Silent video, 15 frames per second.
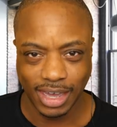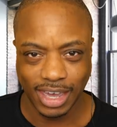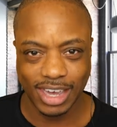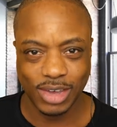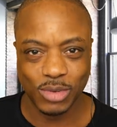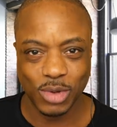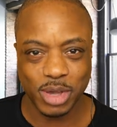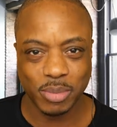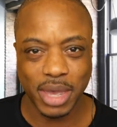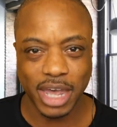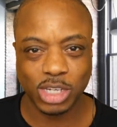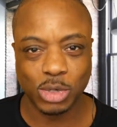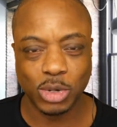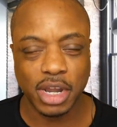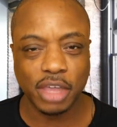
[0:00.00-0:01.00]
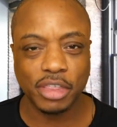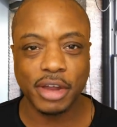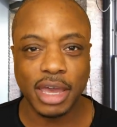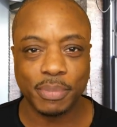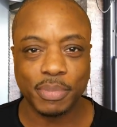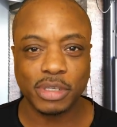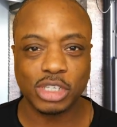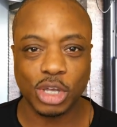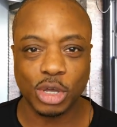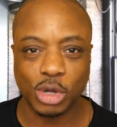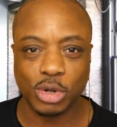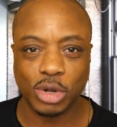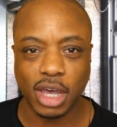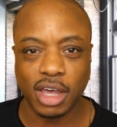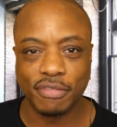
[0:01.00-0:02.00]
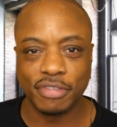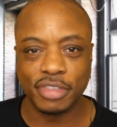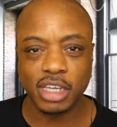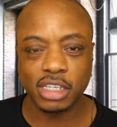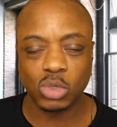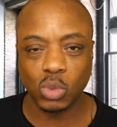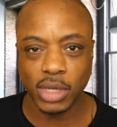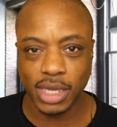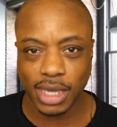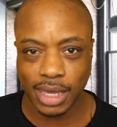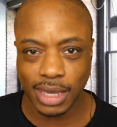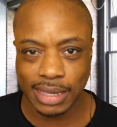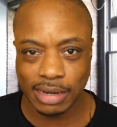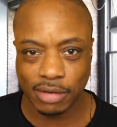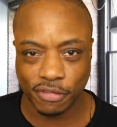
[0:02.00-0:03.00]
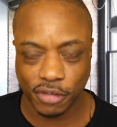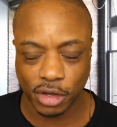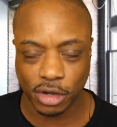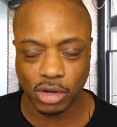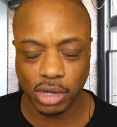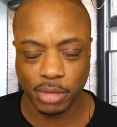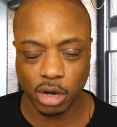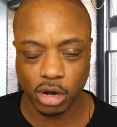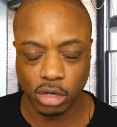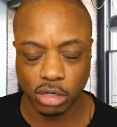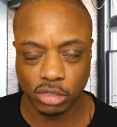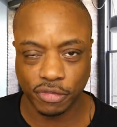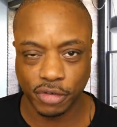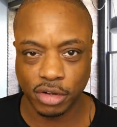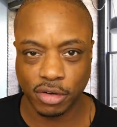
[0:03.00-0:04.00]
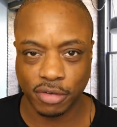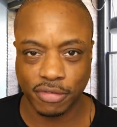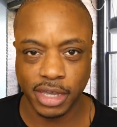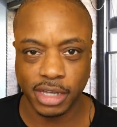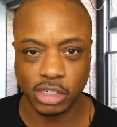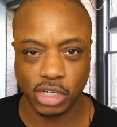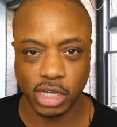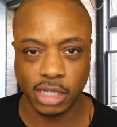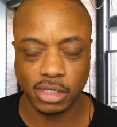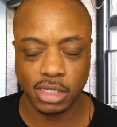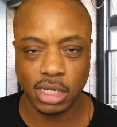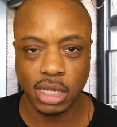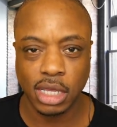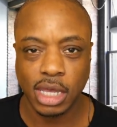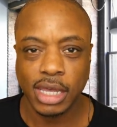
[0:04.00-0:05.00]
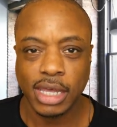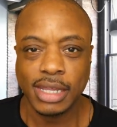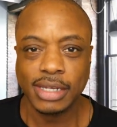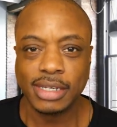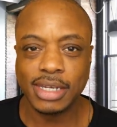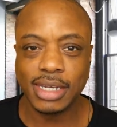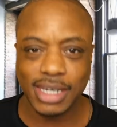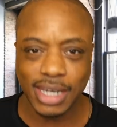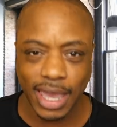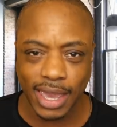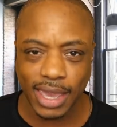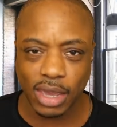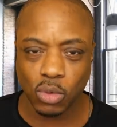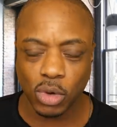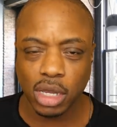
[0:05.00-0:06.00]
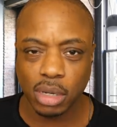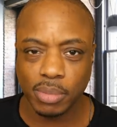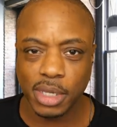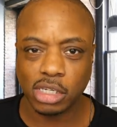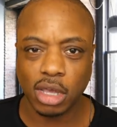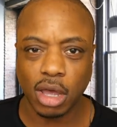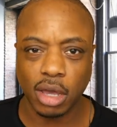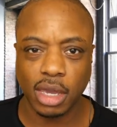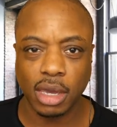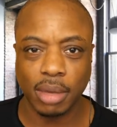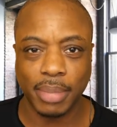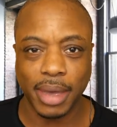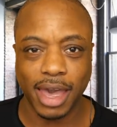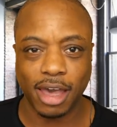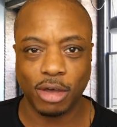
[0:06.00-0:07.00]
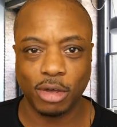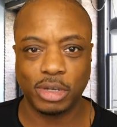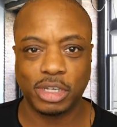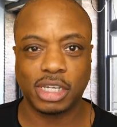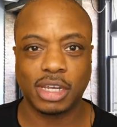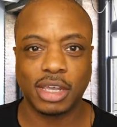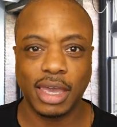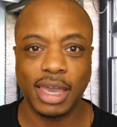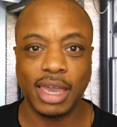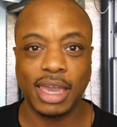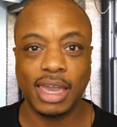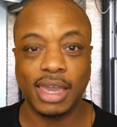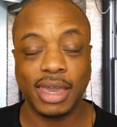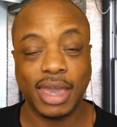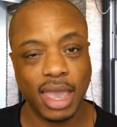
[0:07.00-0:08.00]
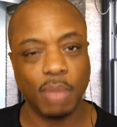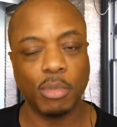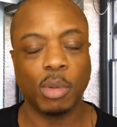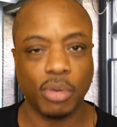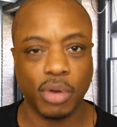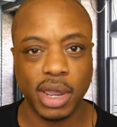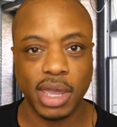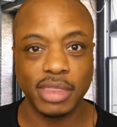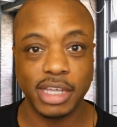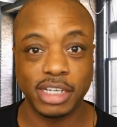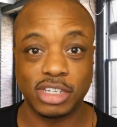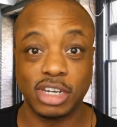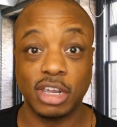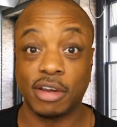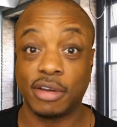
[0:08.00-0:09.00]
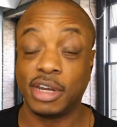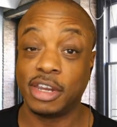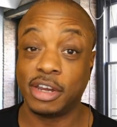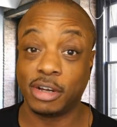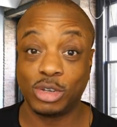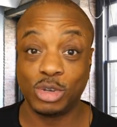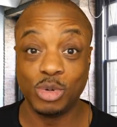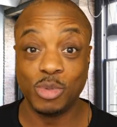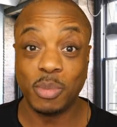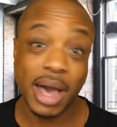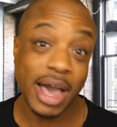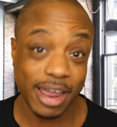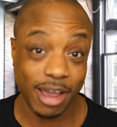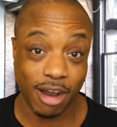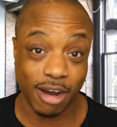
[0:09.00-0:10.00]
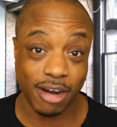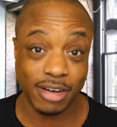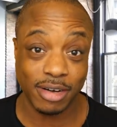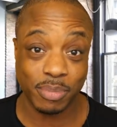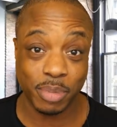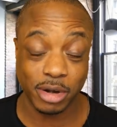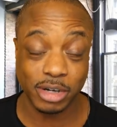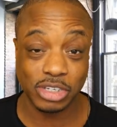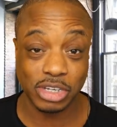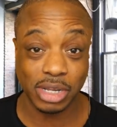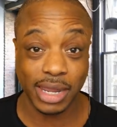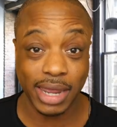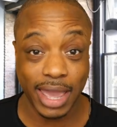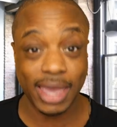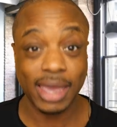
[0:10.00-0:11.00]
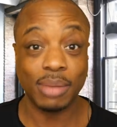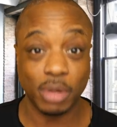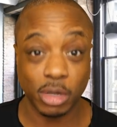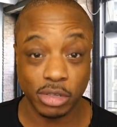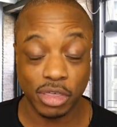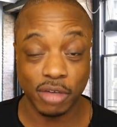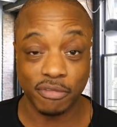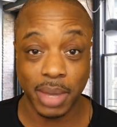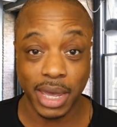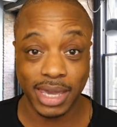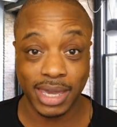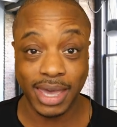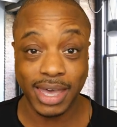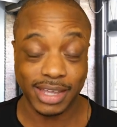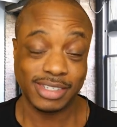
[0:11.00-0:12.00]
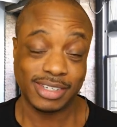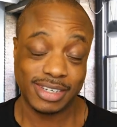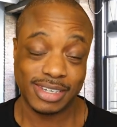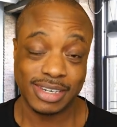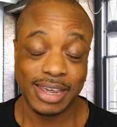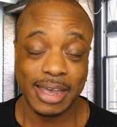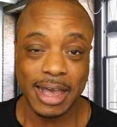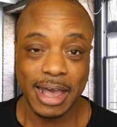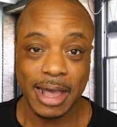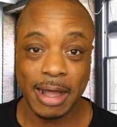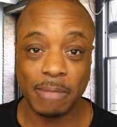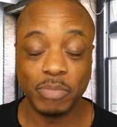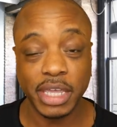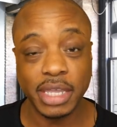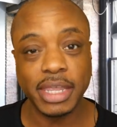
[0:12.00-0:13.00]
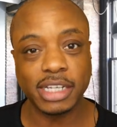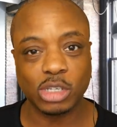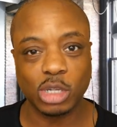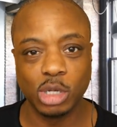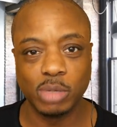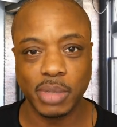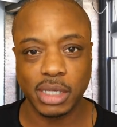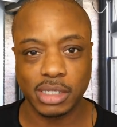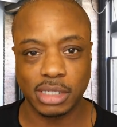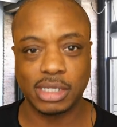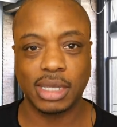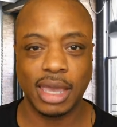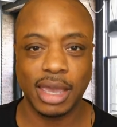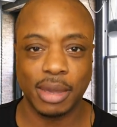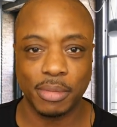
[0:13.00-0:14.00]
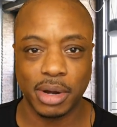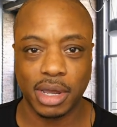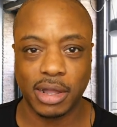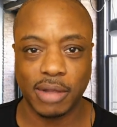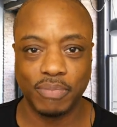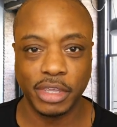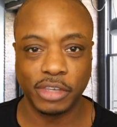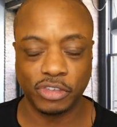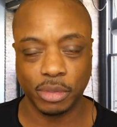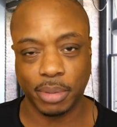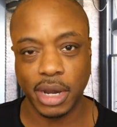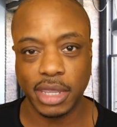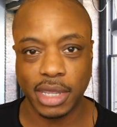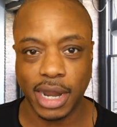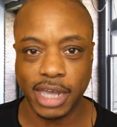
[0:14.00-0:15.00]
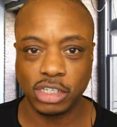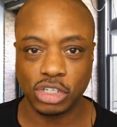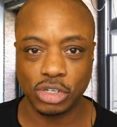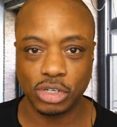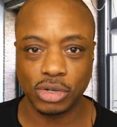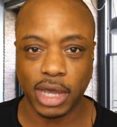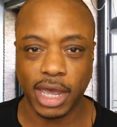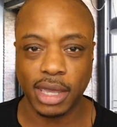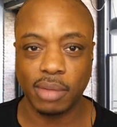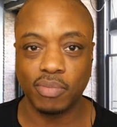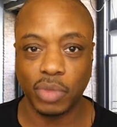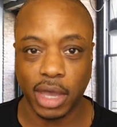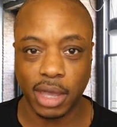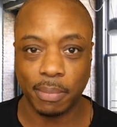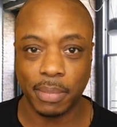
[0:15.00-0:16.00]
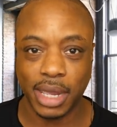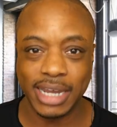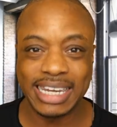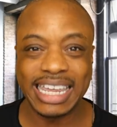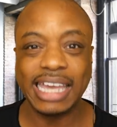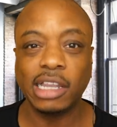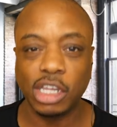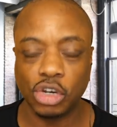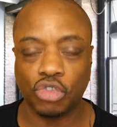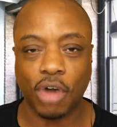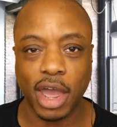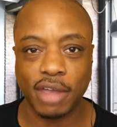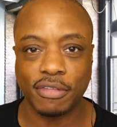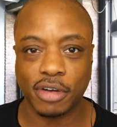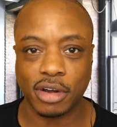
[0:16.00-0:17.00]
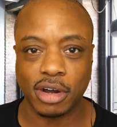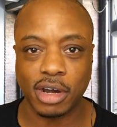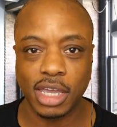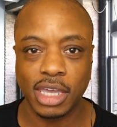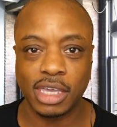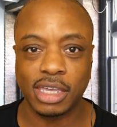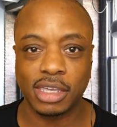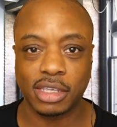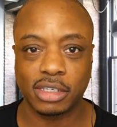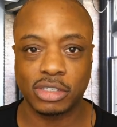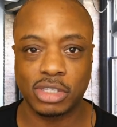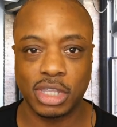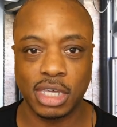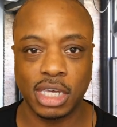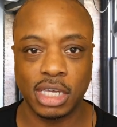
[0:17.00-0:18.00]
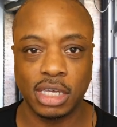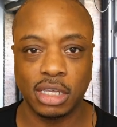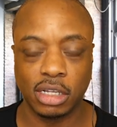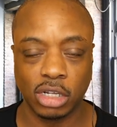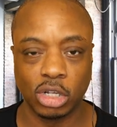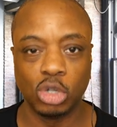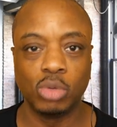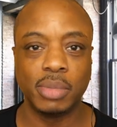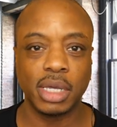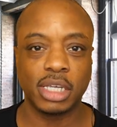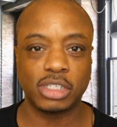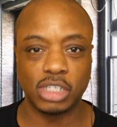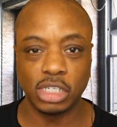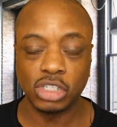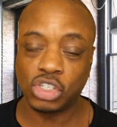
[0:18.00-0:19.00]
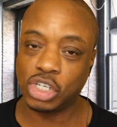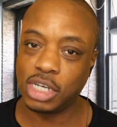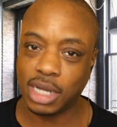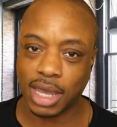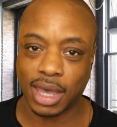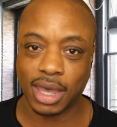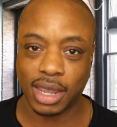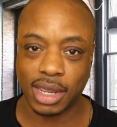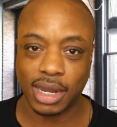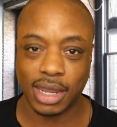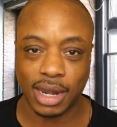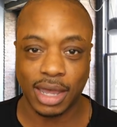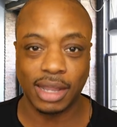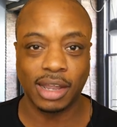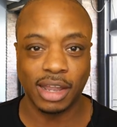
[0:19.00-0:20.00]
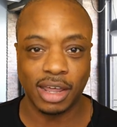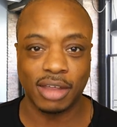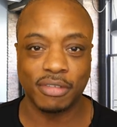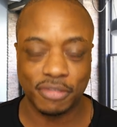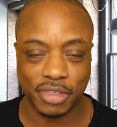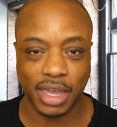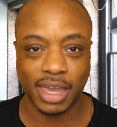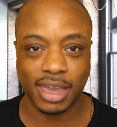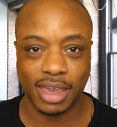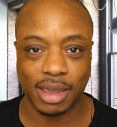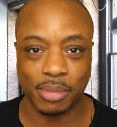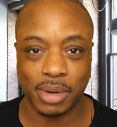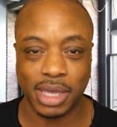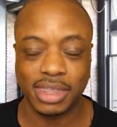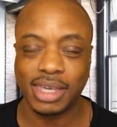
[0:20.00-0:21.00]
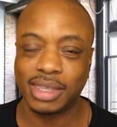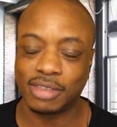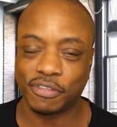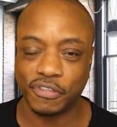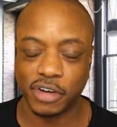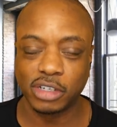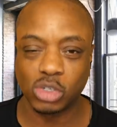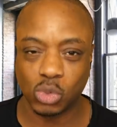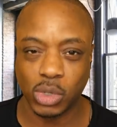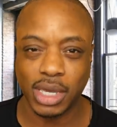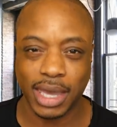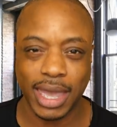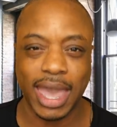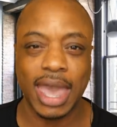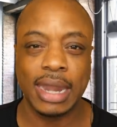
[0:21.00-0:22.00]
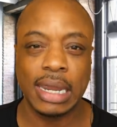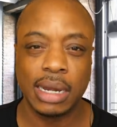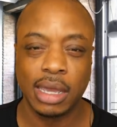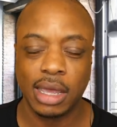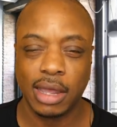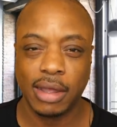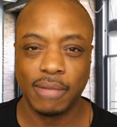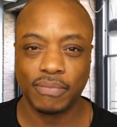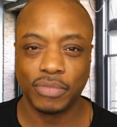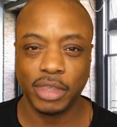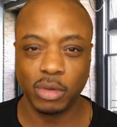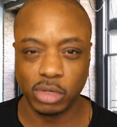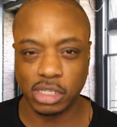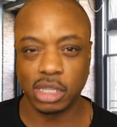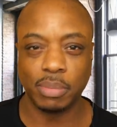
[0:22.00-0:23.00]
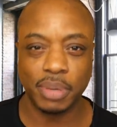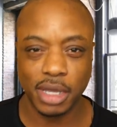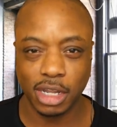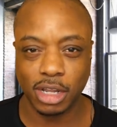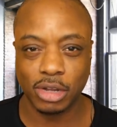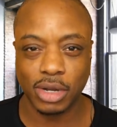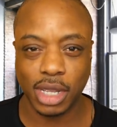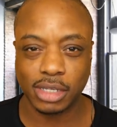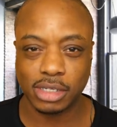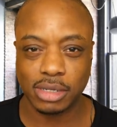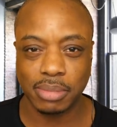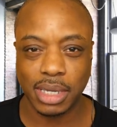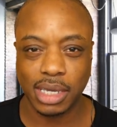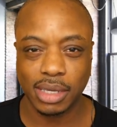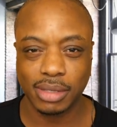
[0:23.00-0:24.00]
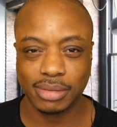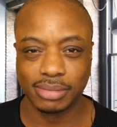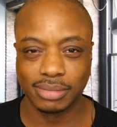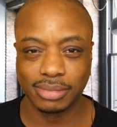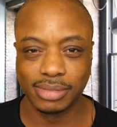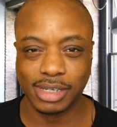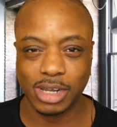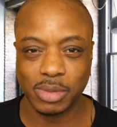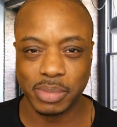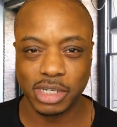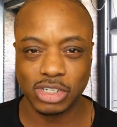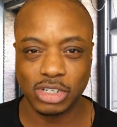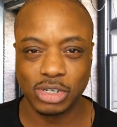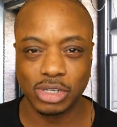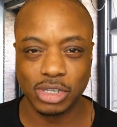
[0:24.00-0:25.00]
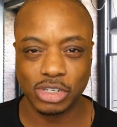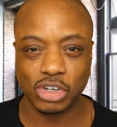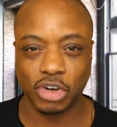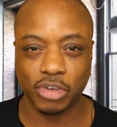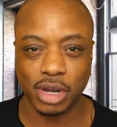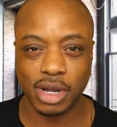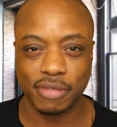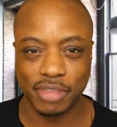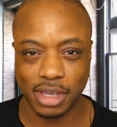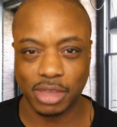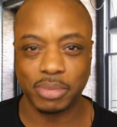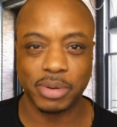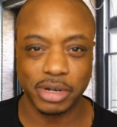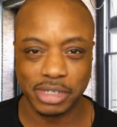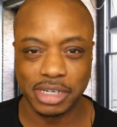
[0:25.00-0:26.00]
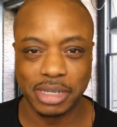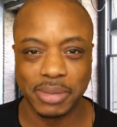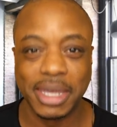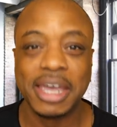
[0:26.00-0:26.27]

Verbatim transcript: Hey, welcome back to another episode of This Week in Photo. I'm your host, Frederick Van Johnson. Today, we're going to be talking about a camera brand that's near and dear to my heart personally and both of my guests, um, and that's Lumix. It's a camera, it's the brand that I shoot. I My daily driver is the Lumix G9, and I love that camera. I think the first week I had it, it was on the pillow next to me, you know, much to the chagrin of the other person.